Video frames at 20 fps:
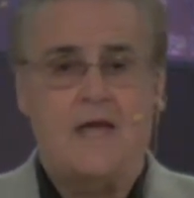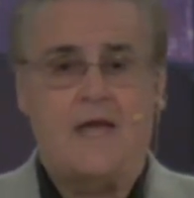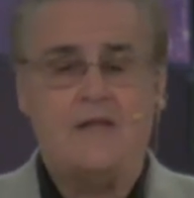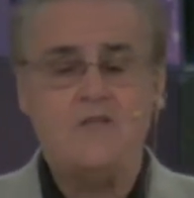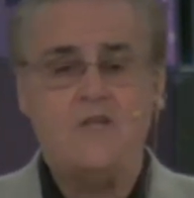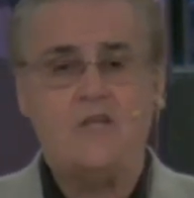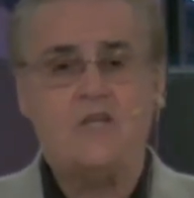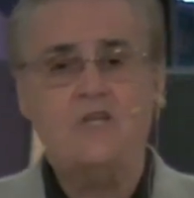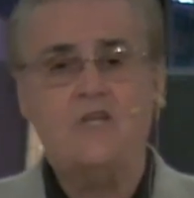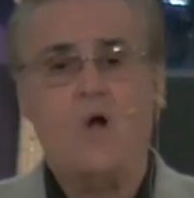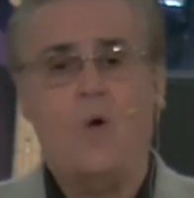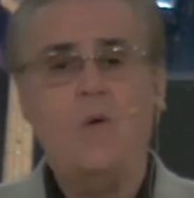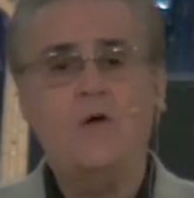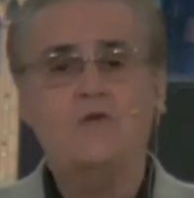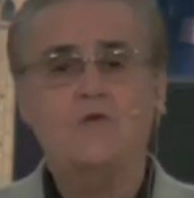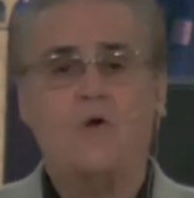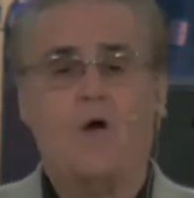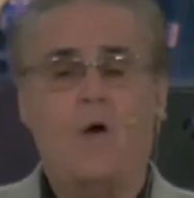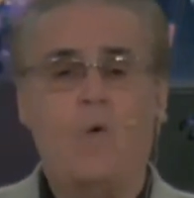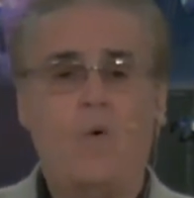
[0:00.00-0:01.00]
And you can go
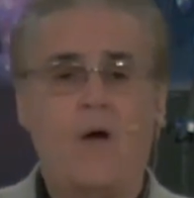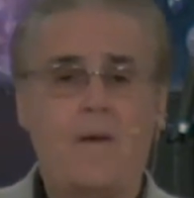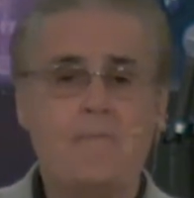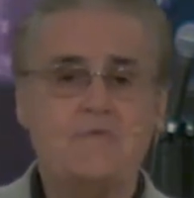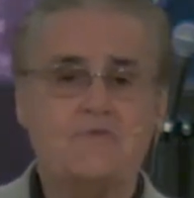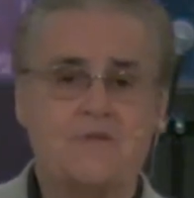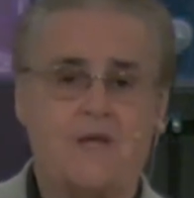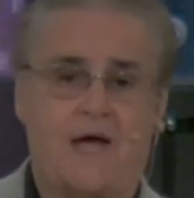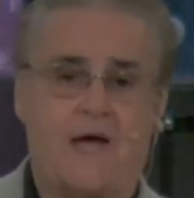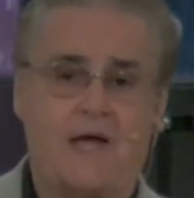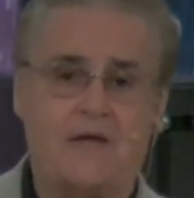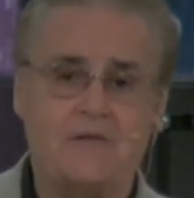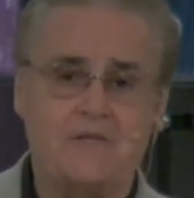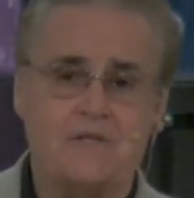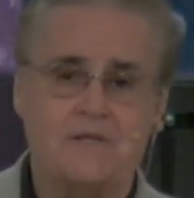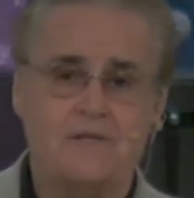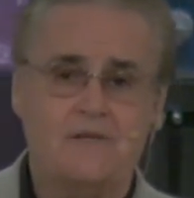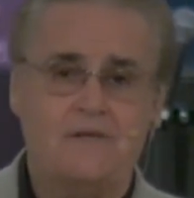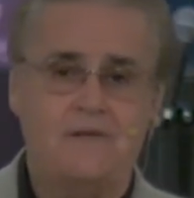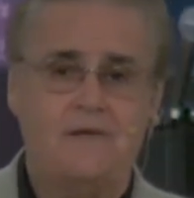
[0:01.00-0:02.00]
into our
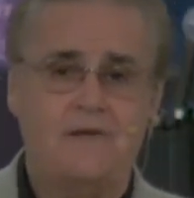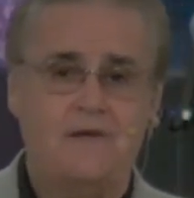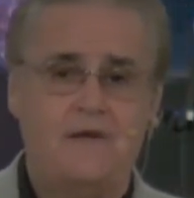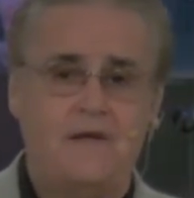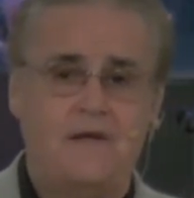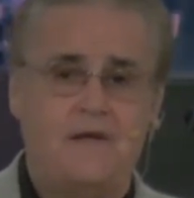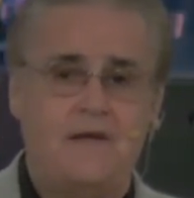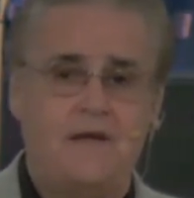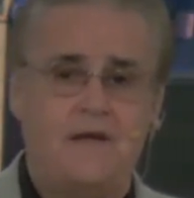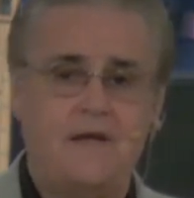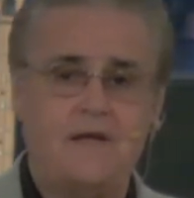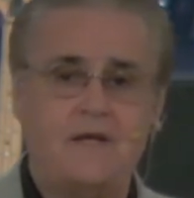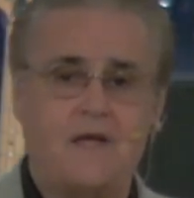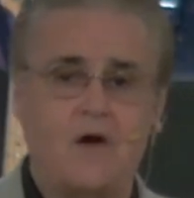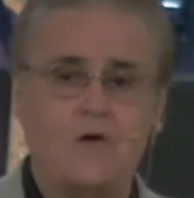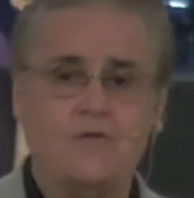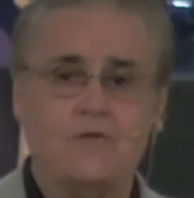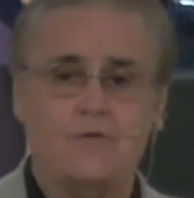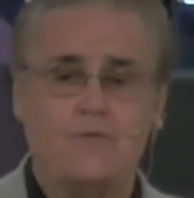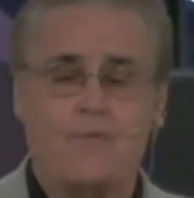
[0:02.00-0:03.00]
website and
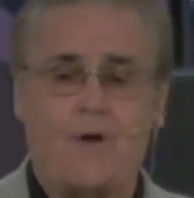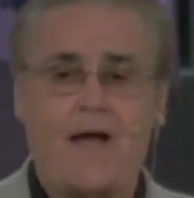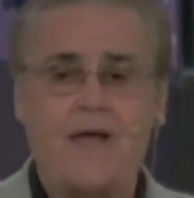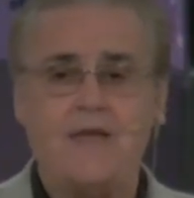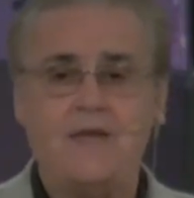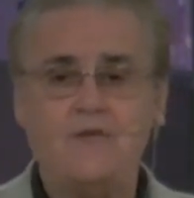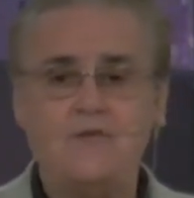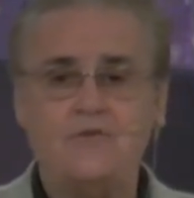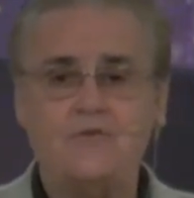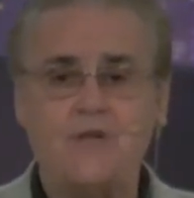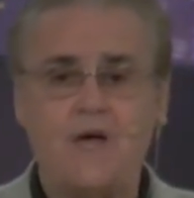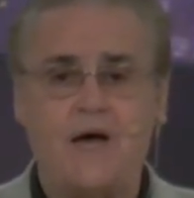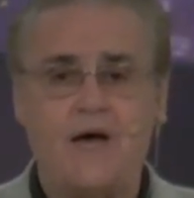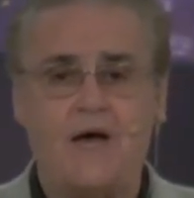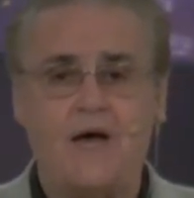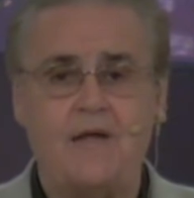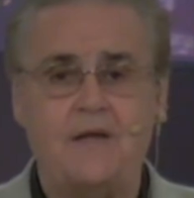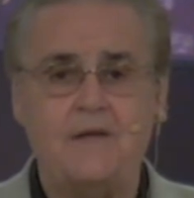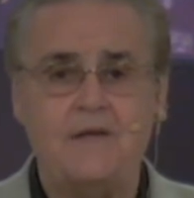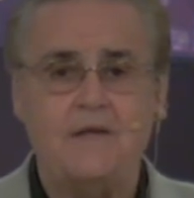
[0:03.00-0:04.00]
go to the right hand
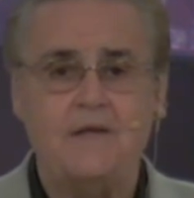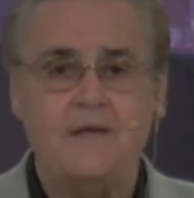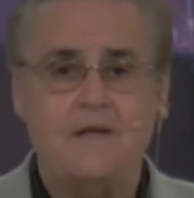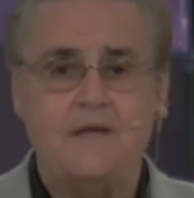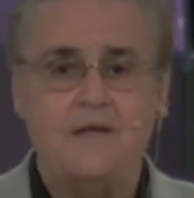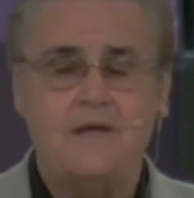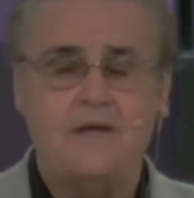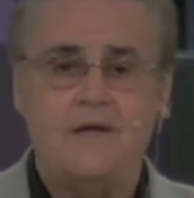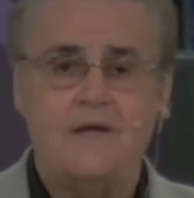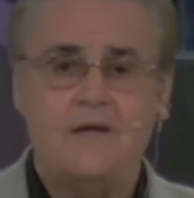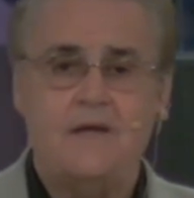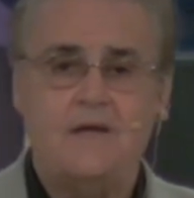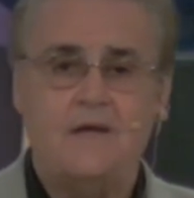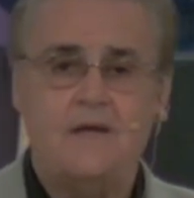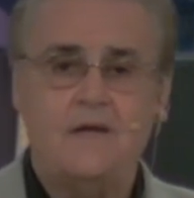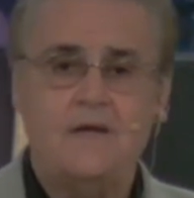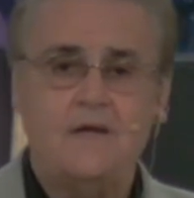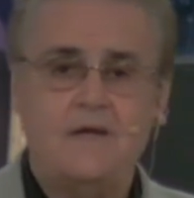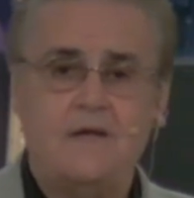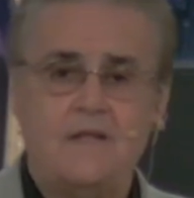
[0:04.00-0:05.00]
side,
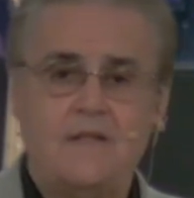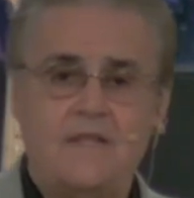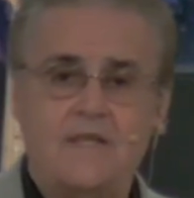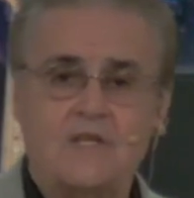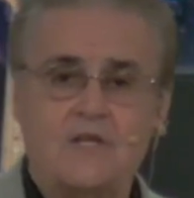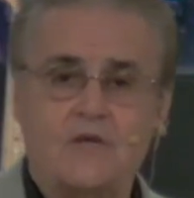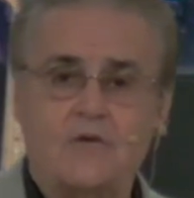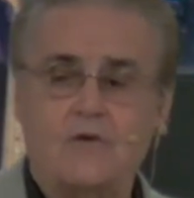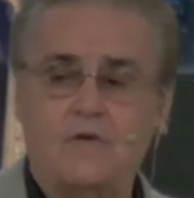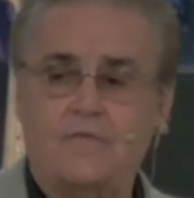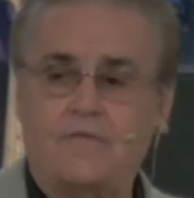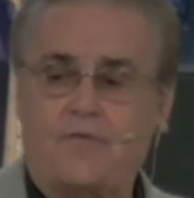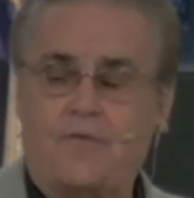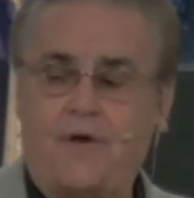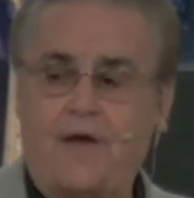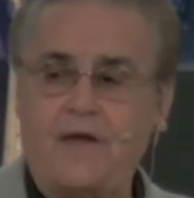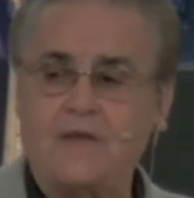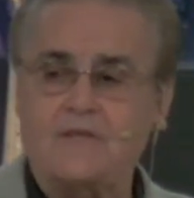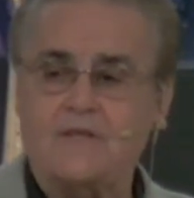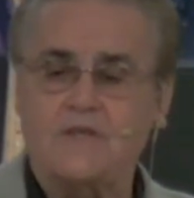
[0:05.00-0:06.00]
this little
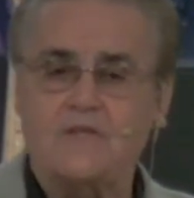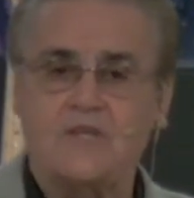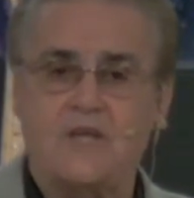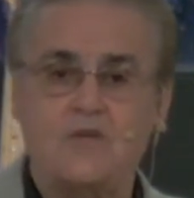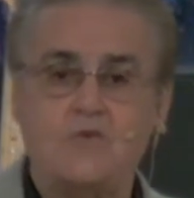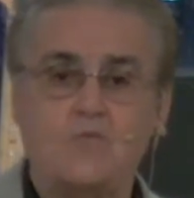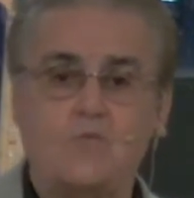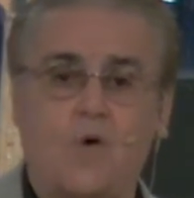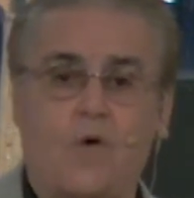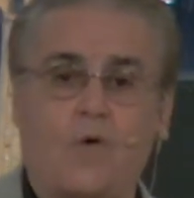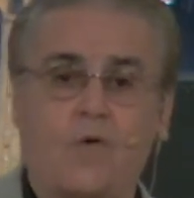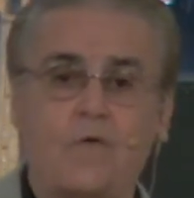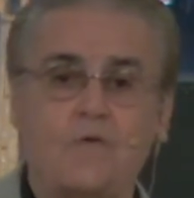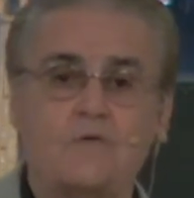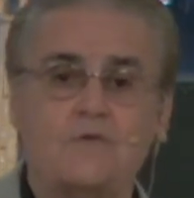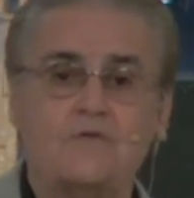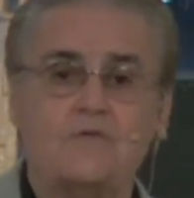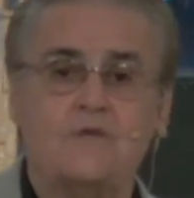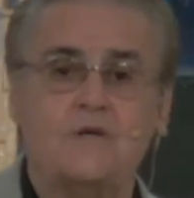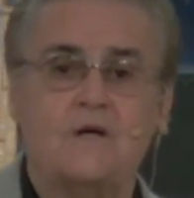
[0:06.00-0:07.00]
phrase that says
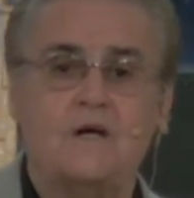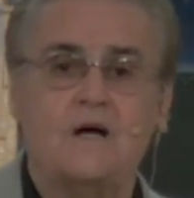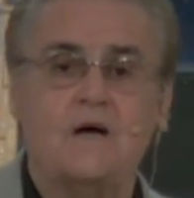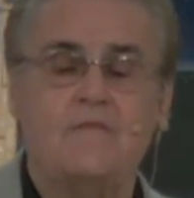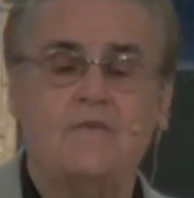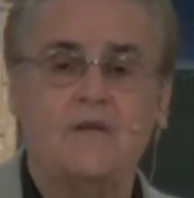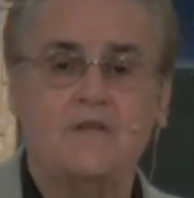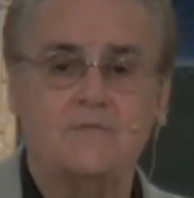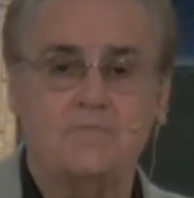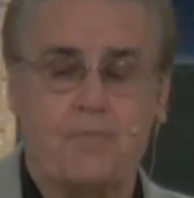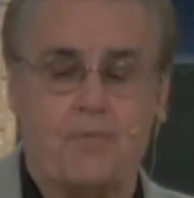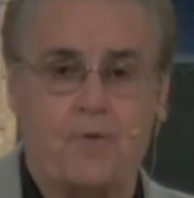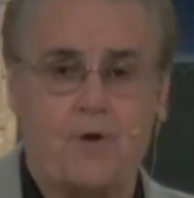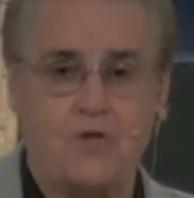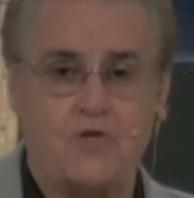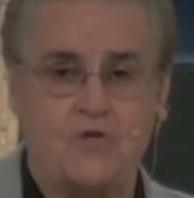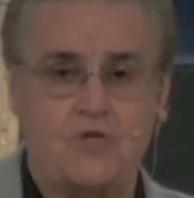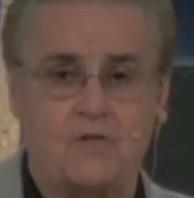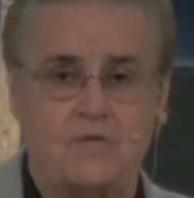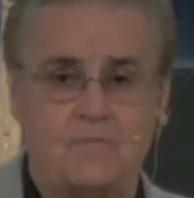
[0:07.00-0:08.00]
words of
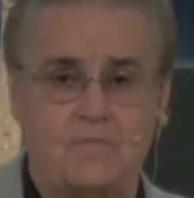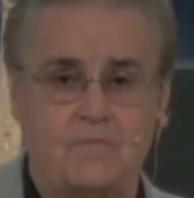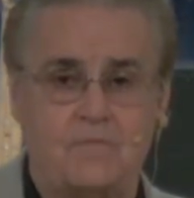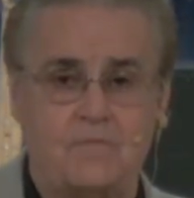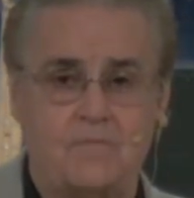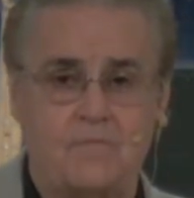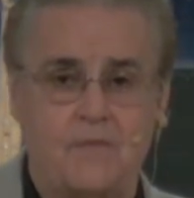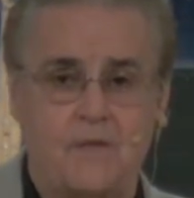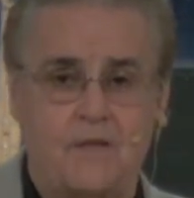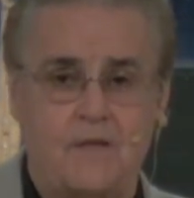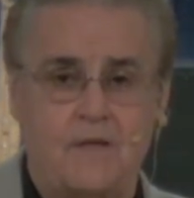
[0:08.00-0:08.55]
inspiration.